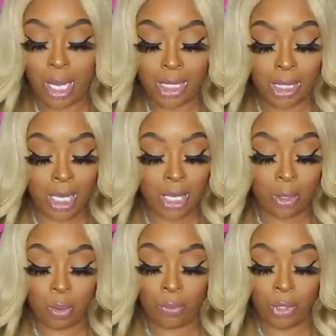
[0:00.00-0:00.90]
I just
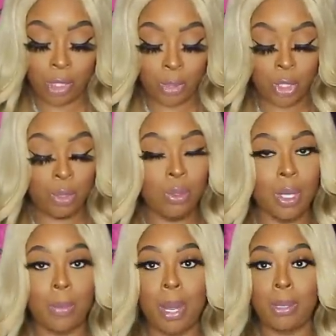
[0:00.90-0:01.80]
can't do it. For some shoes,
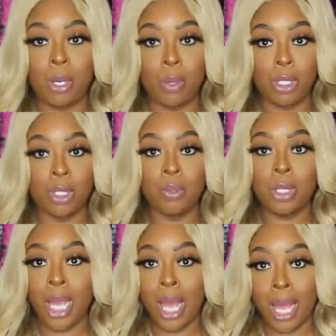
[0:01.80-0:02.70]
I'm probably going to wear two
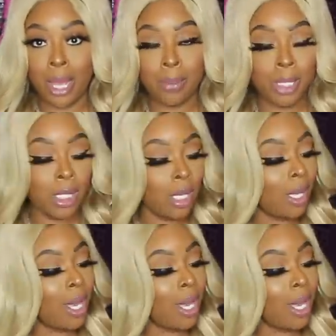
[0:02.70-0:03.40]
times.